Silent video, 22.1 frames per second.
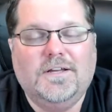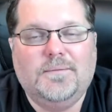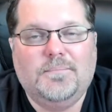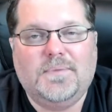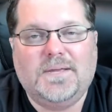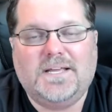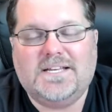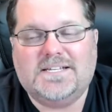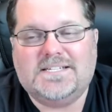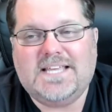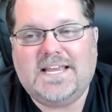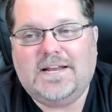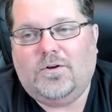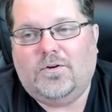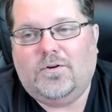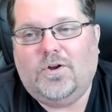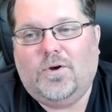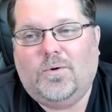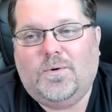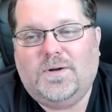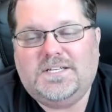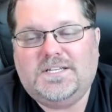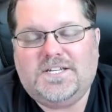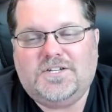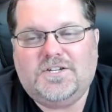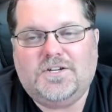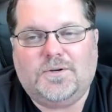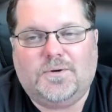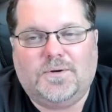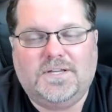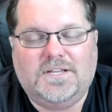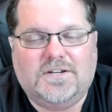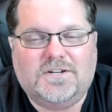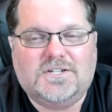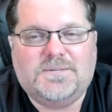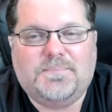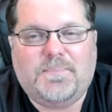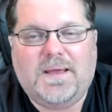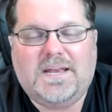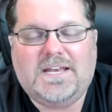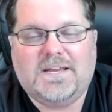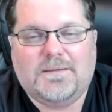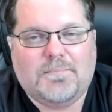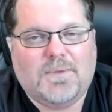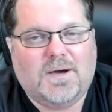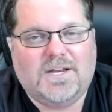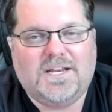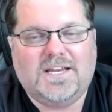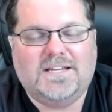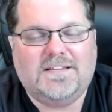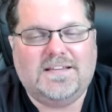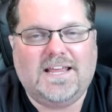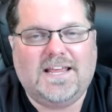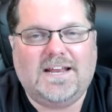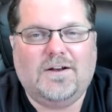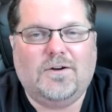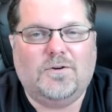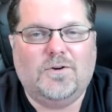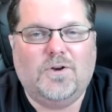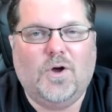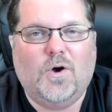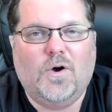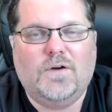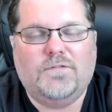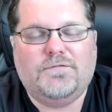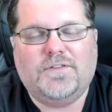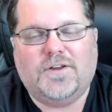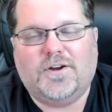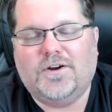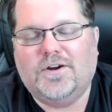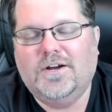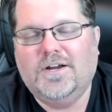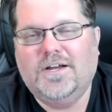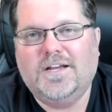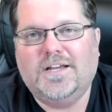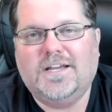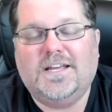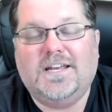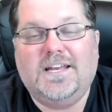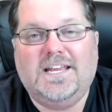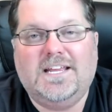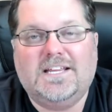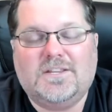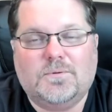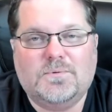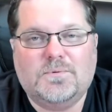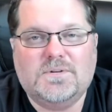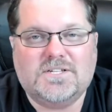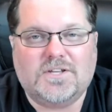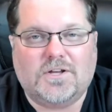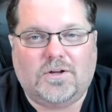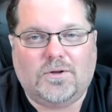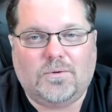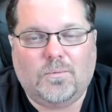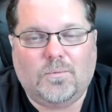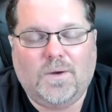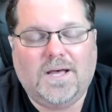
because they don't know what to do, and they're spending money and they don't know if they're going to get the result.